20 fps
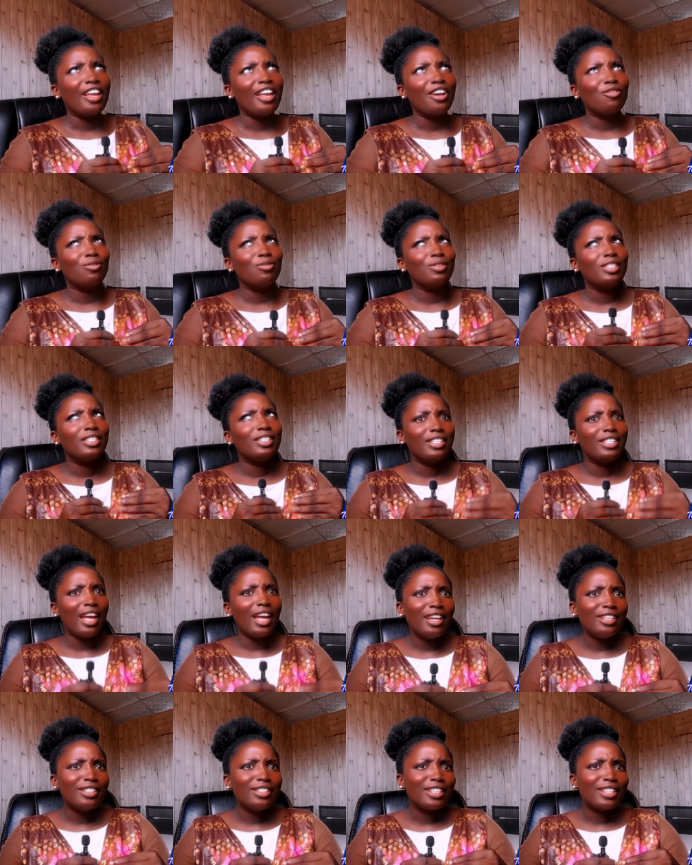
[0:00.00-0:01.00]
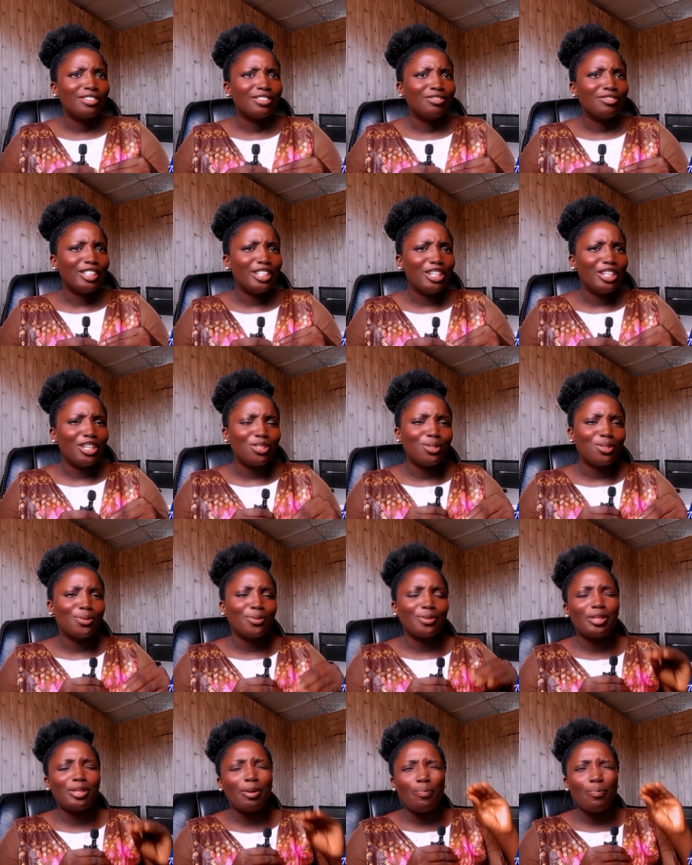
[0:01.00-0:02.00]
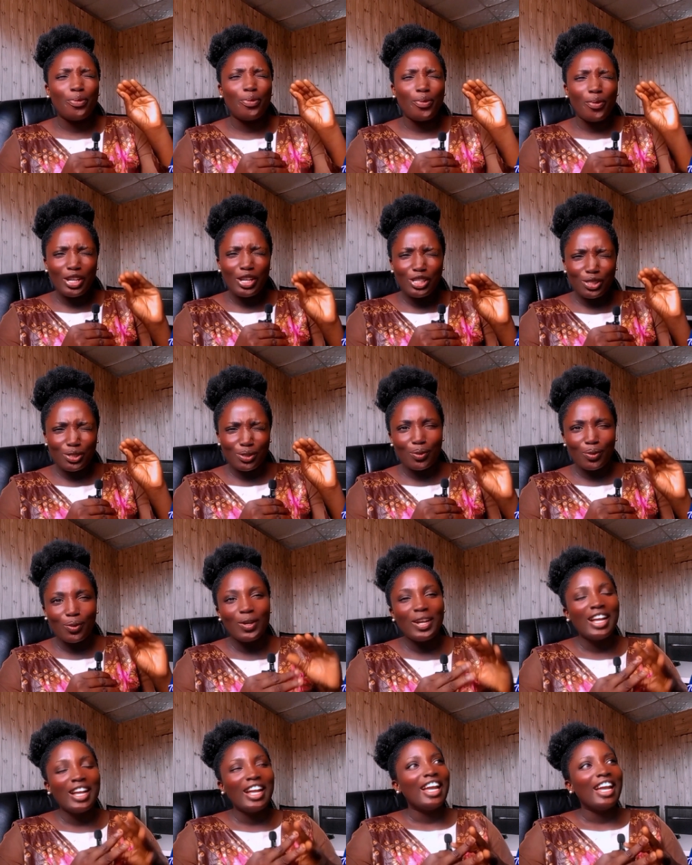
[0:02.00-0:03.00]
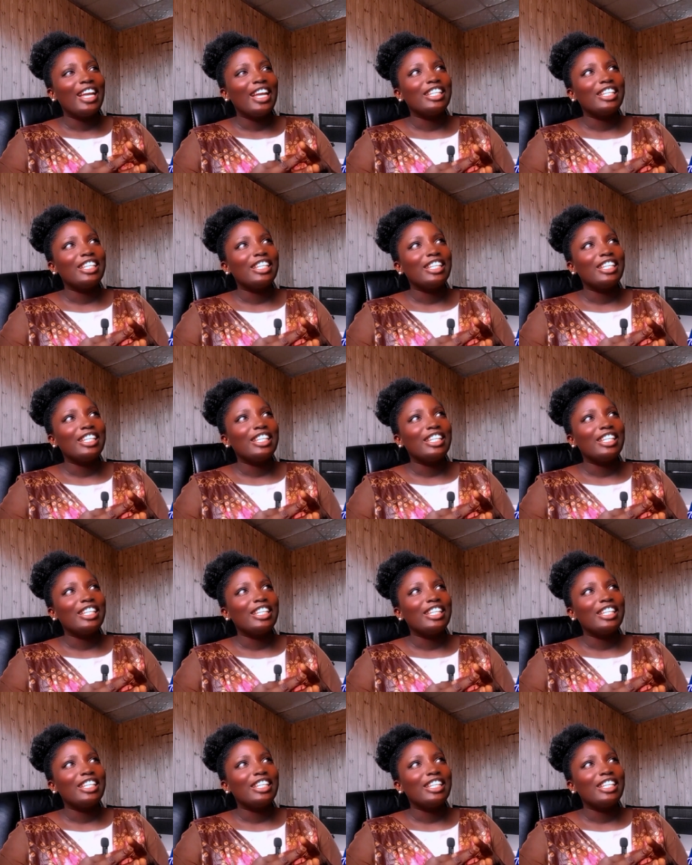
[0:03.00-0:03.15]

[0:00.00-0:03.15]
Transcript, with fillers: And I could sense and relate to the pressure